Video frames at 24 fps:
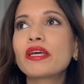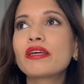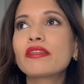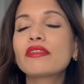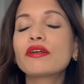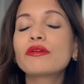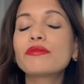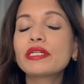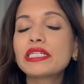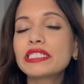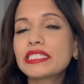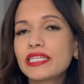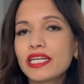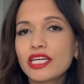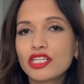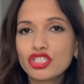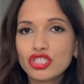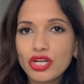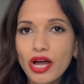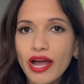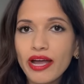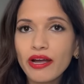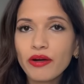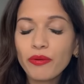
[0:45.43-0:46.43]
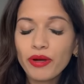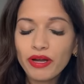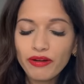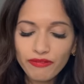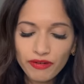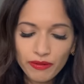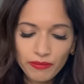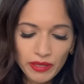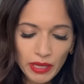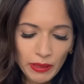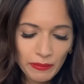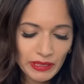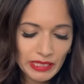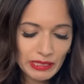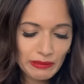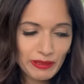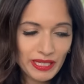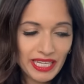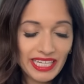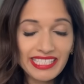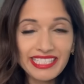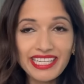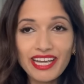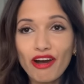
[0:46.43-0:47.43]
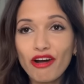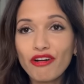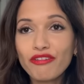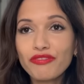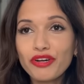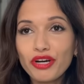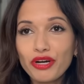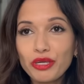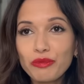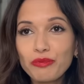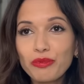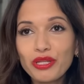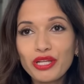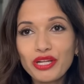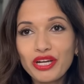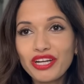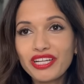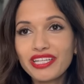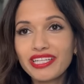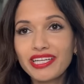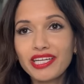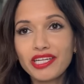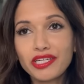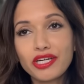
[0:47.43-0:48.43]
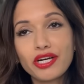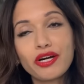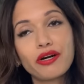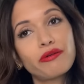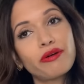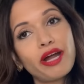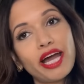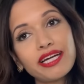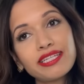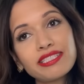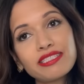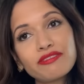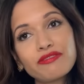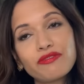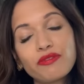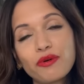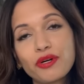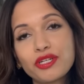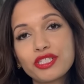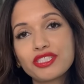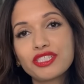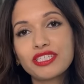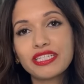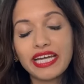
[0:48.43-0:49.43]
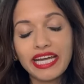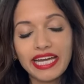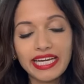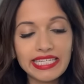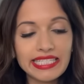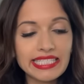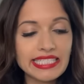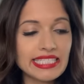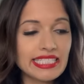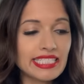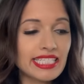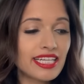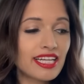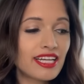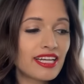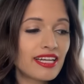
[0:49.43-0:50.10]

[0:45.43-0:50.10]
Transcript: the reason I shy away from them is because they are very politically incorrect for today's